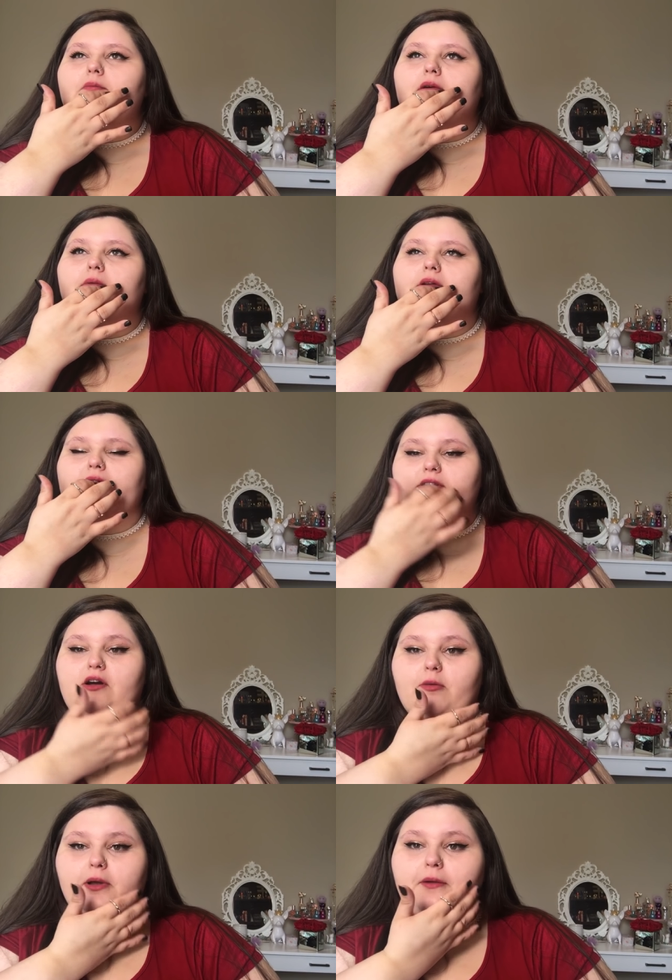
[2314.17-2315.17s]
But we don't have to
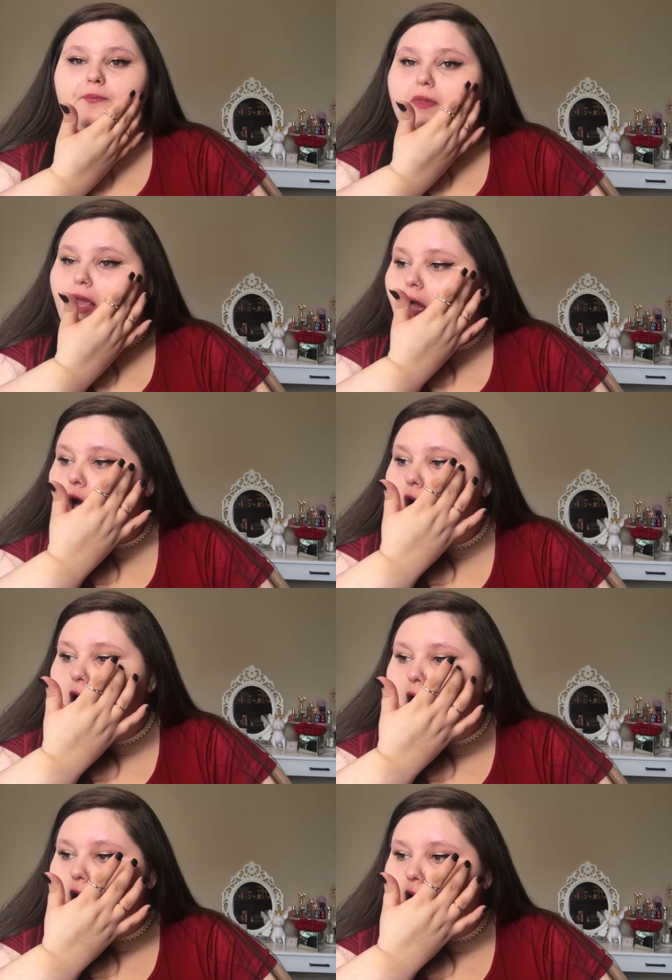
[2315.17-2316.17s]
talk about
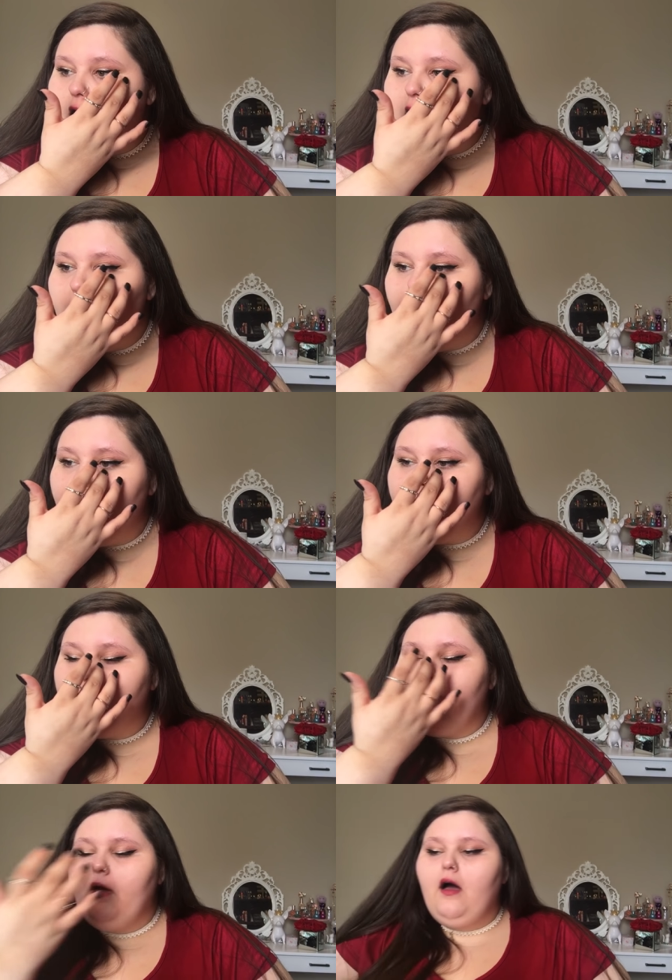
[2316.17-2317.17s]
it. Um...